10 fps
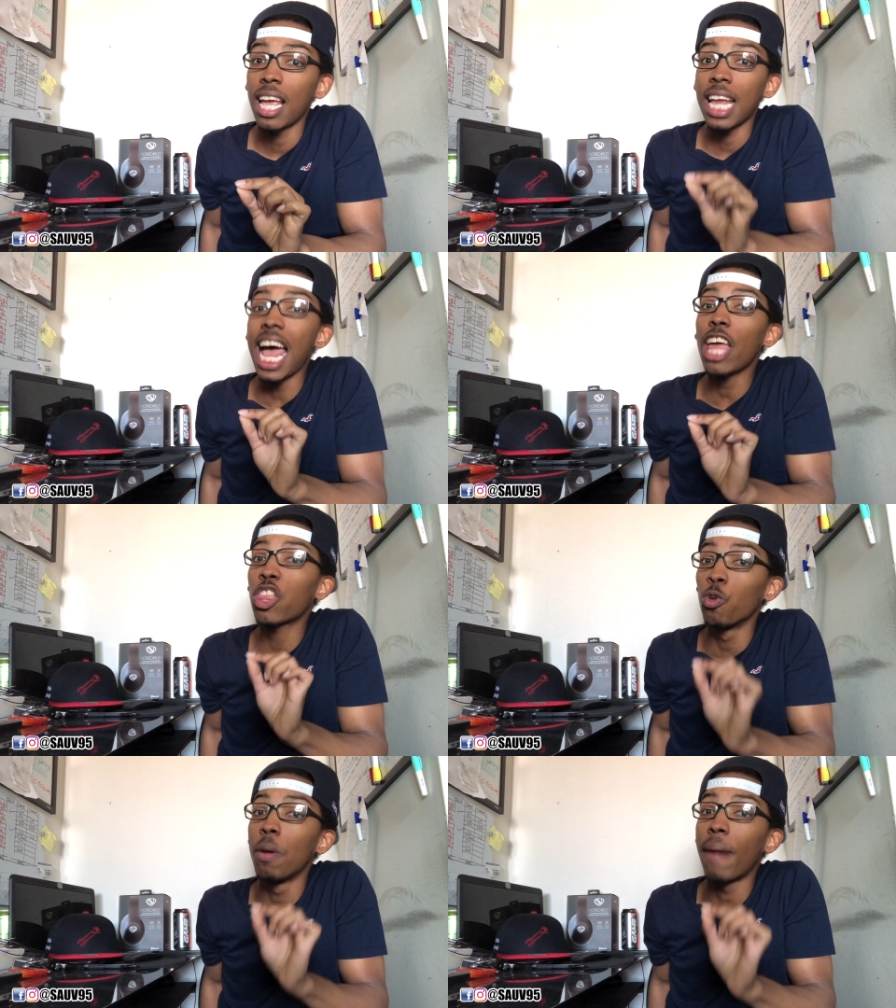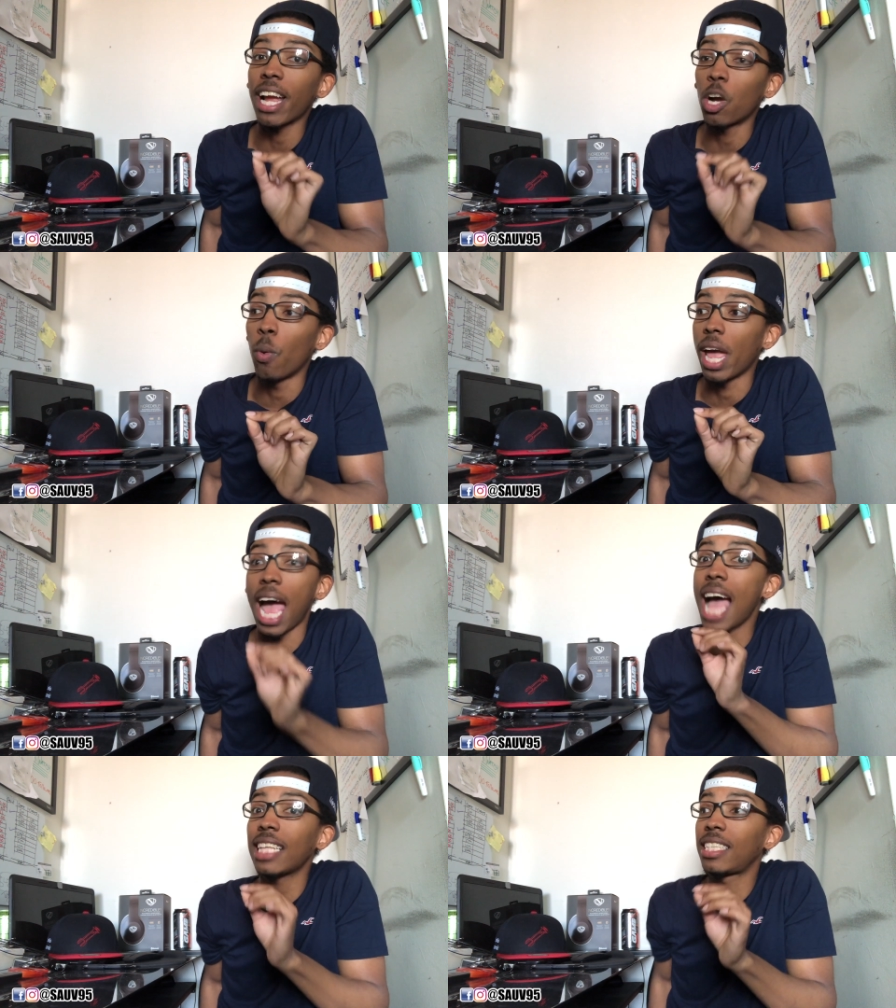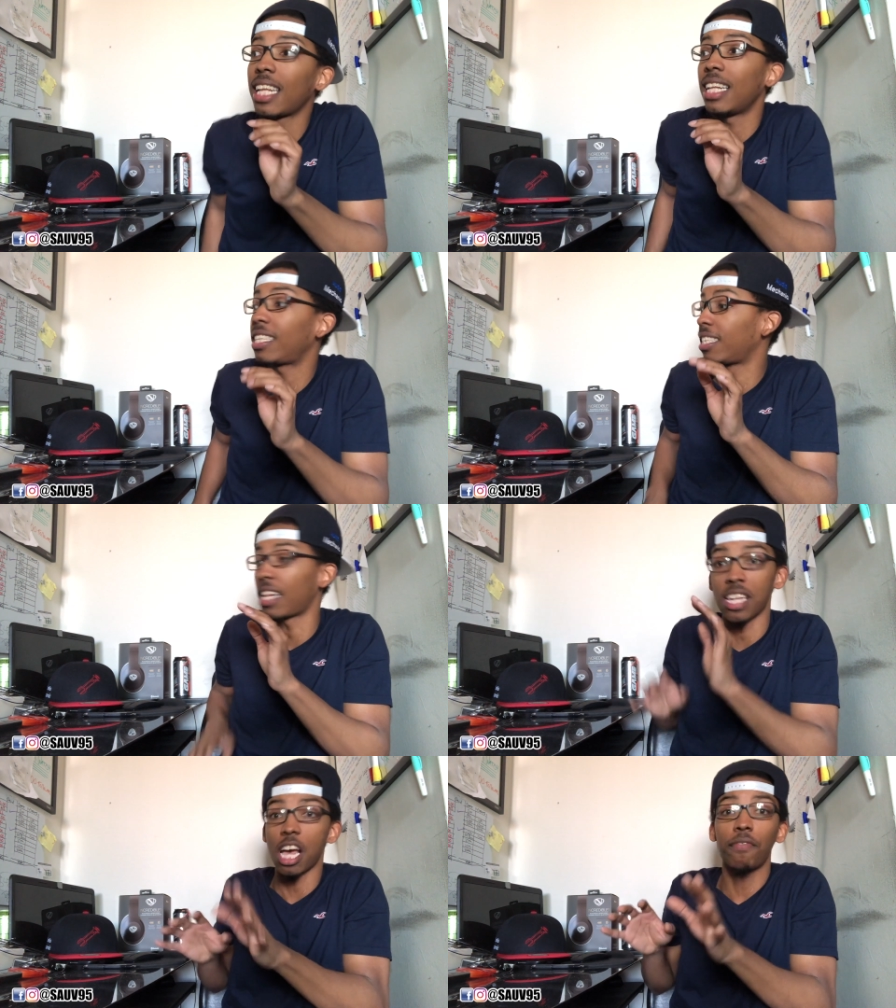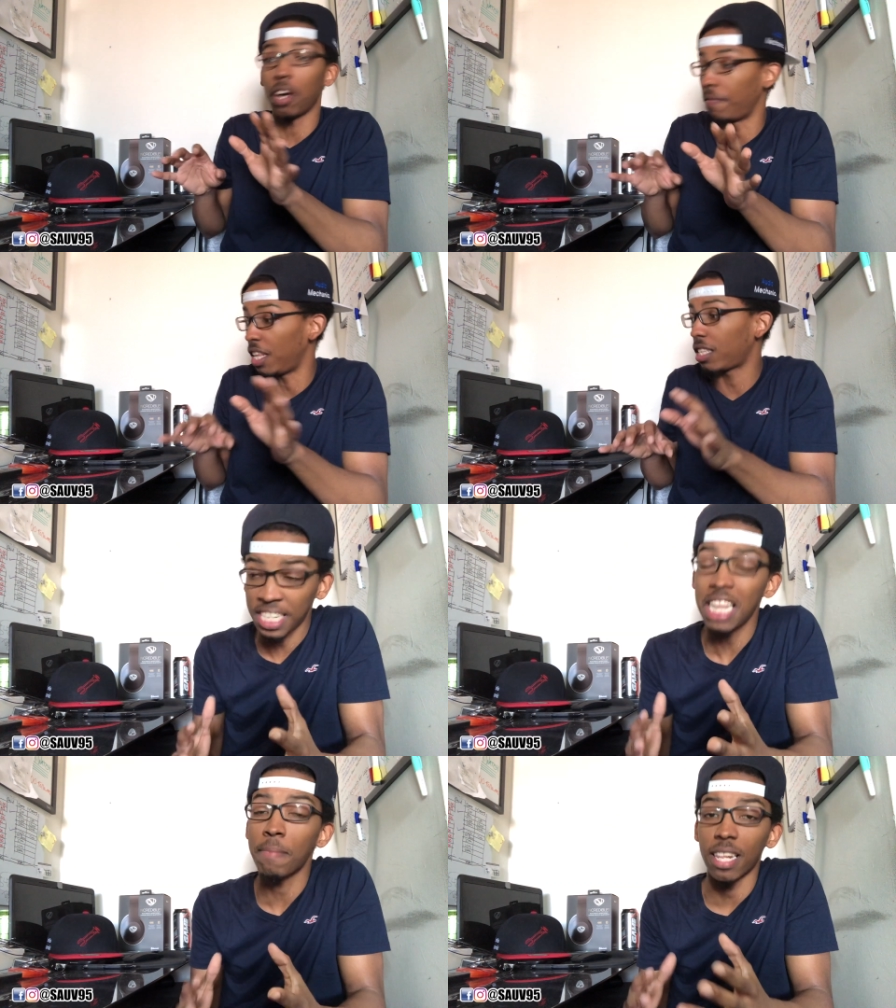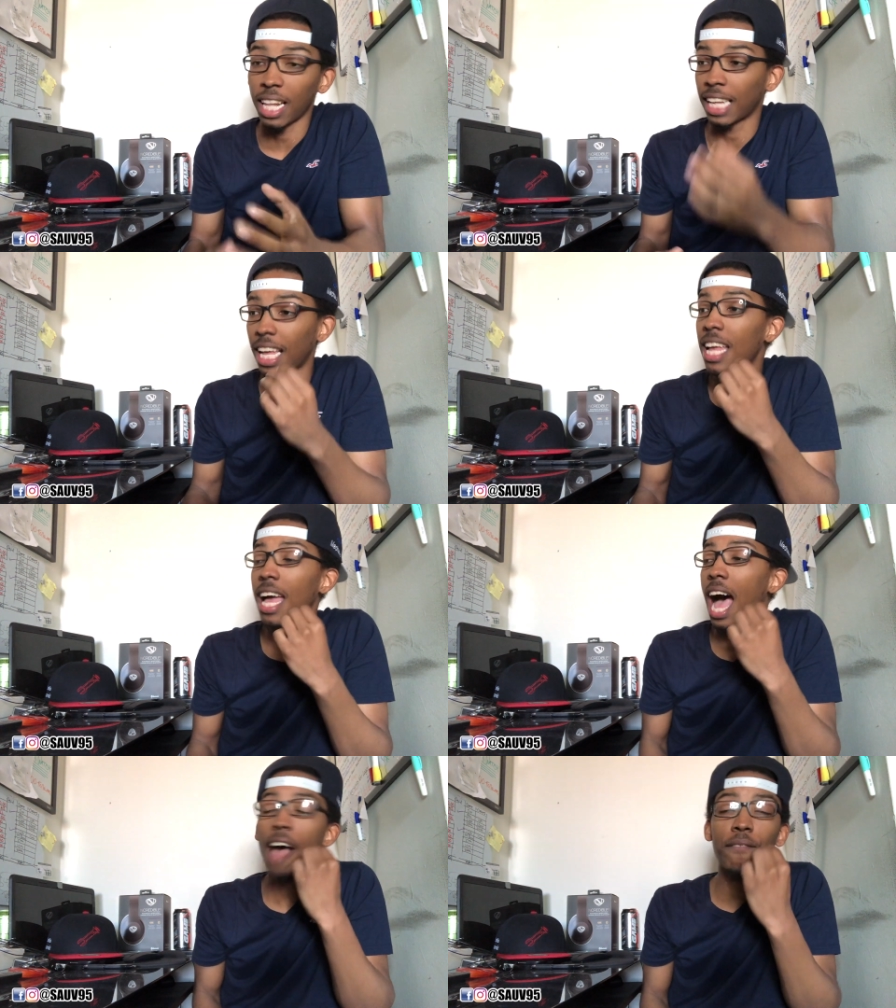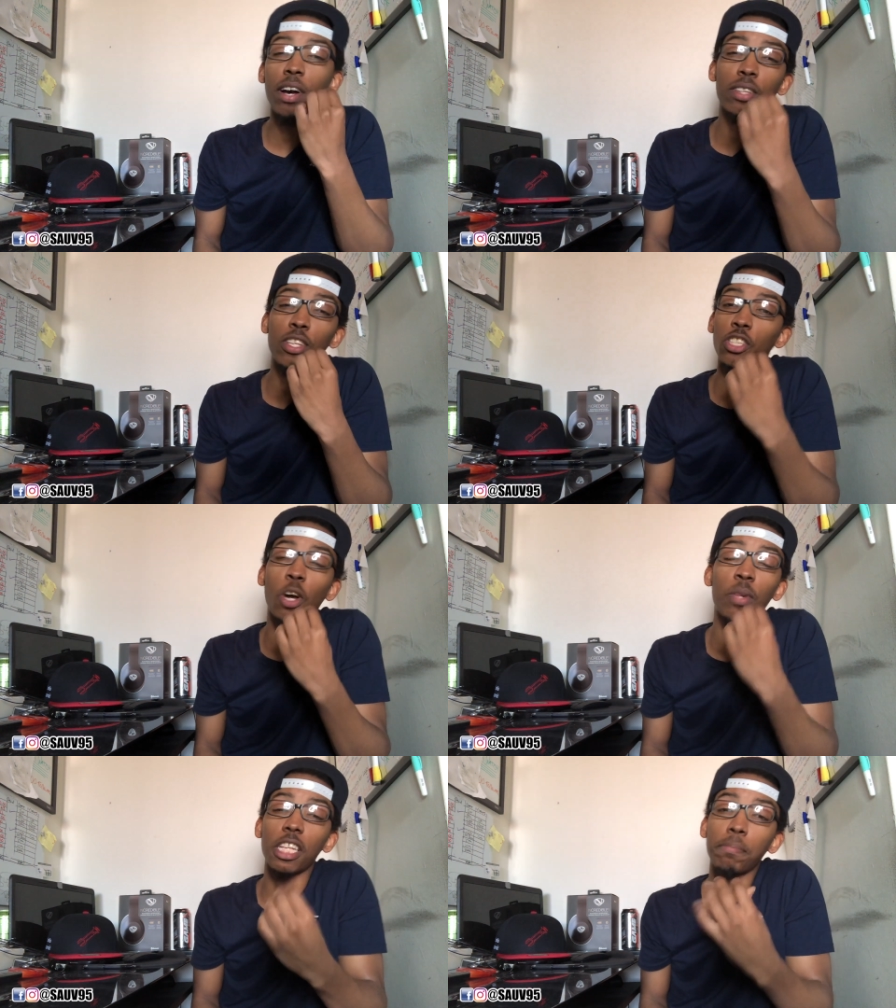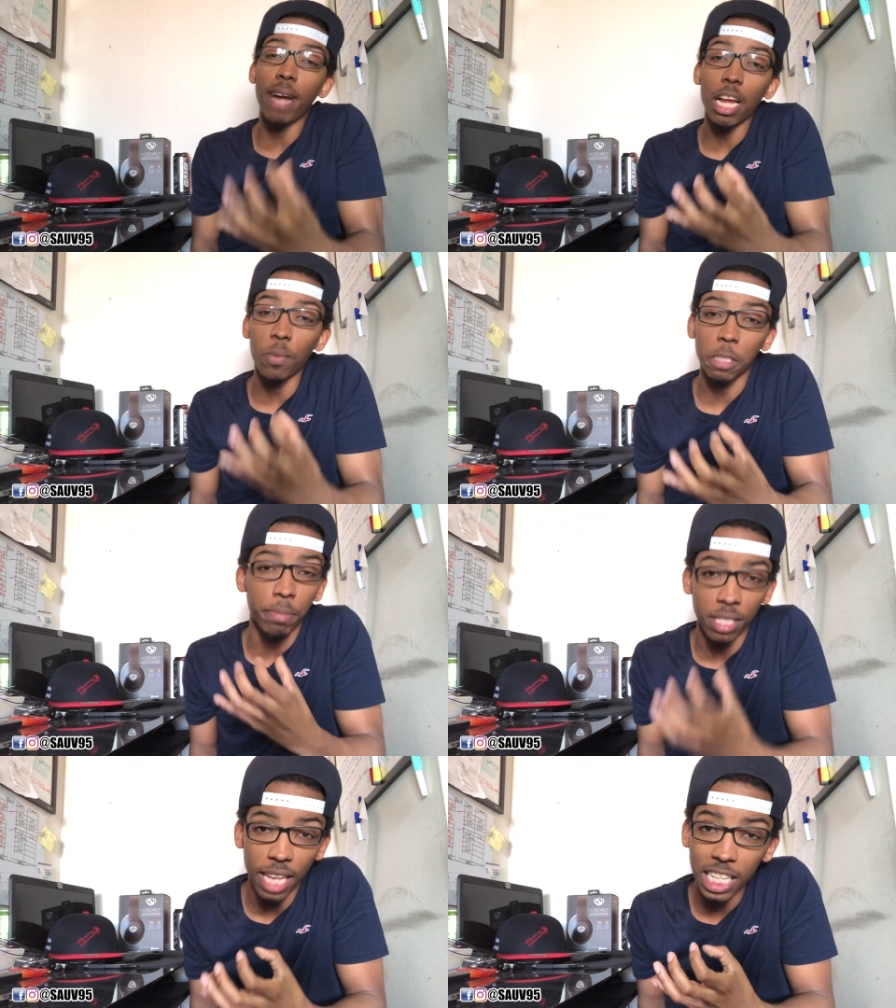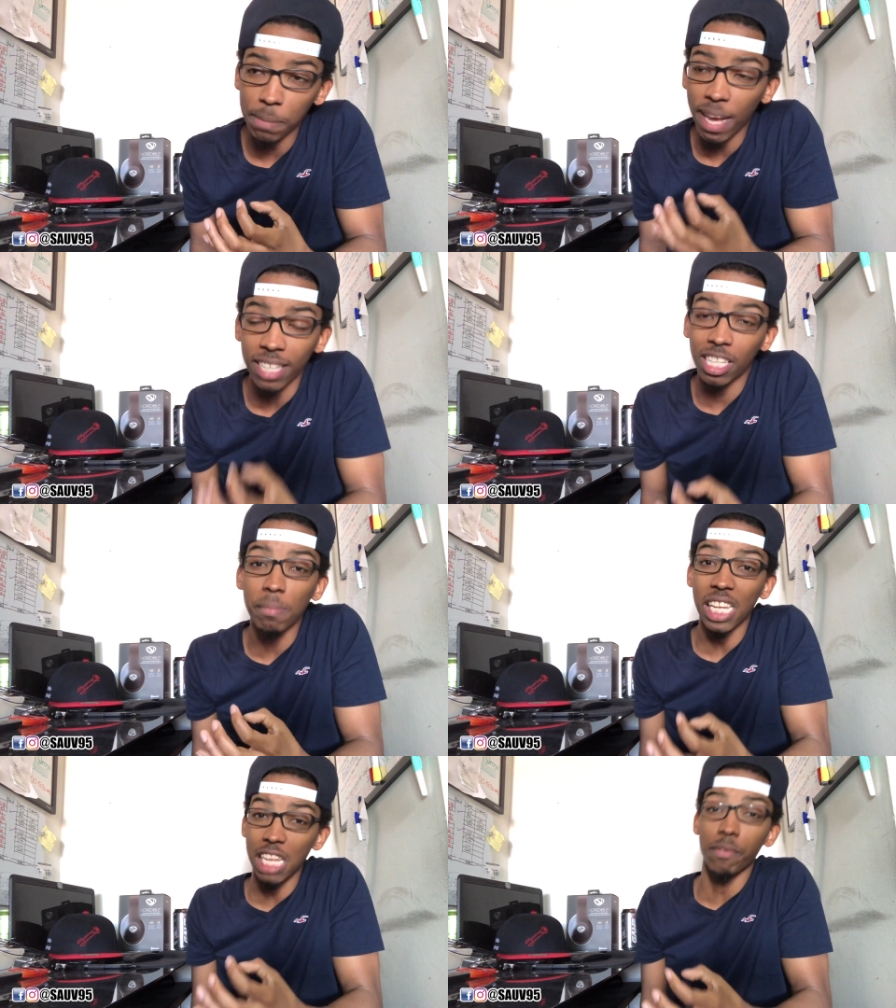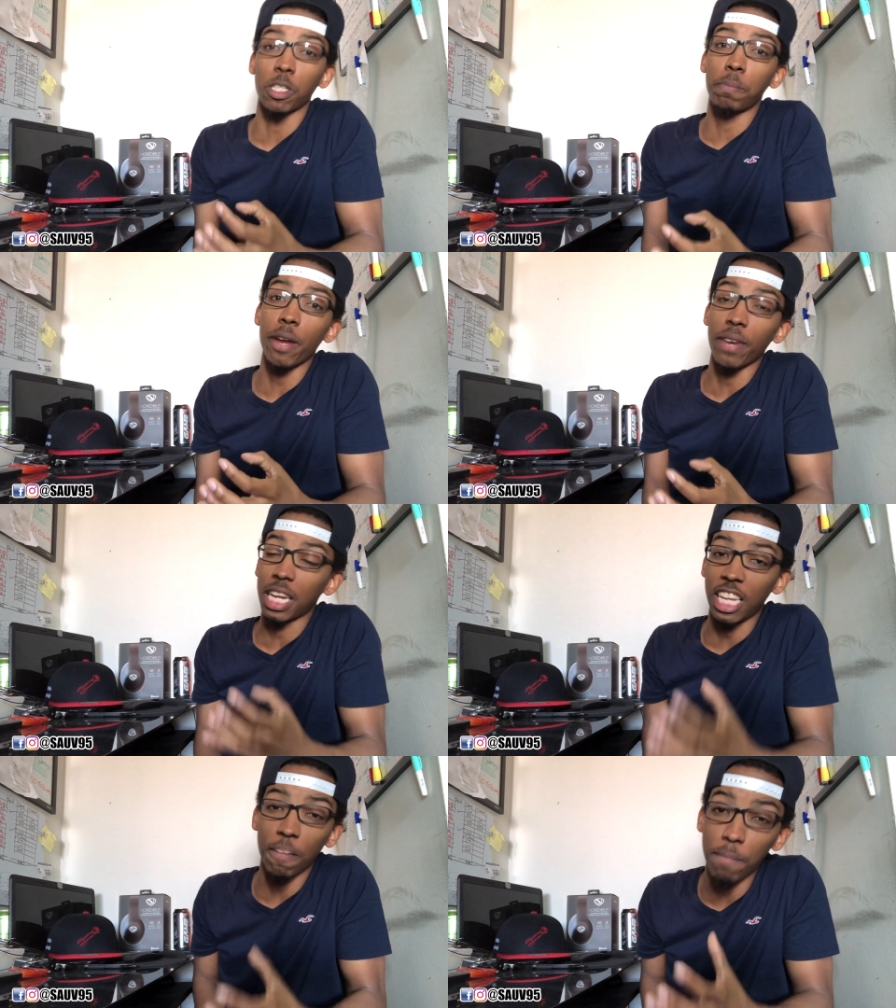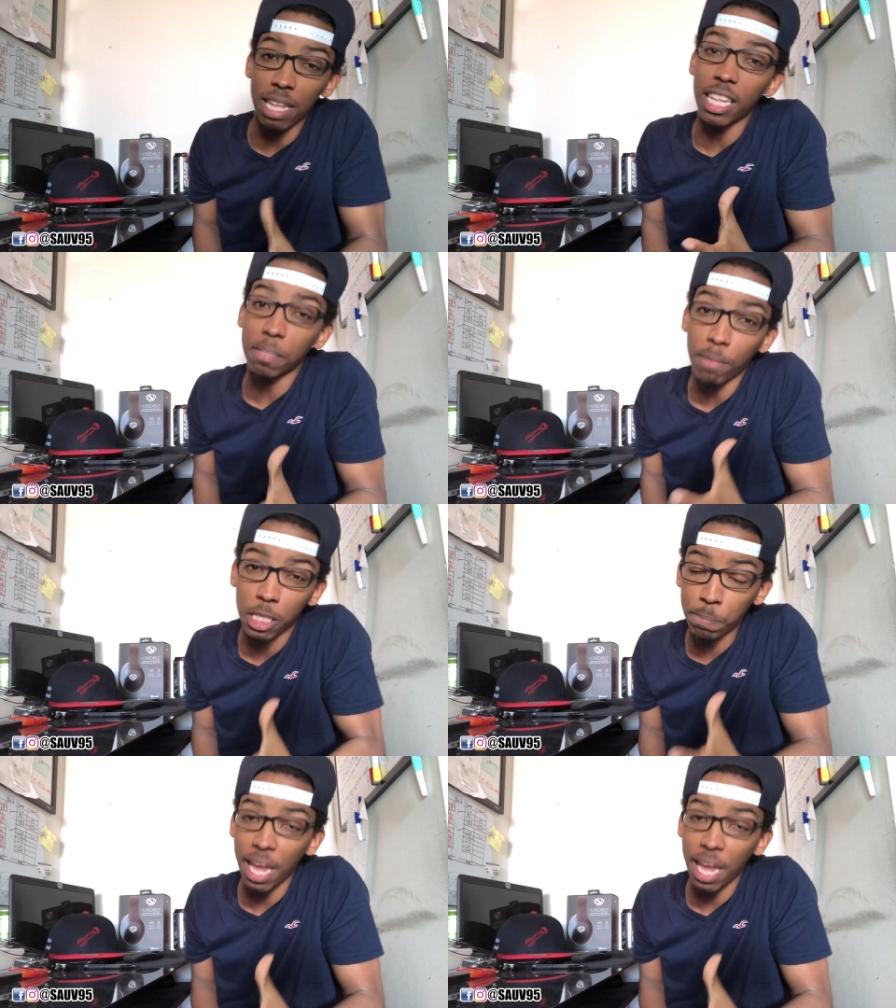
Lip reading: And I threw the bike away. I had said, this is enough of this demon. Like, I felt as though this bike was possessed by some evil spirit to give me this much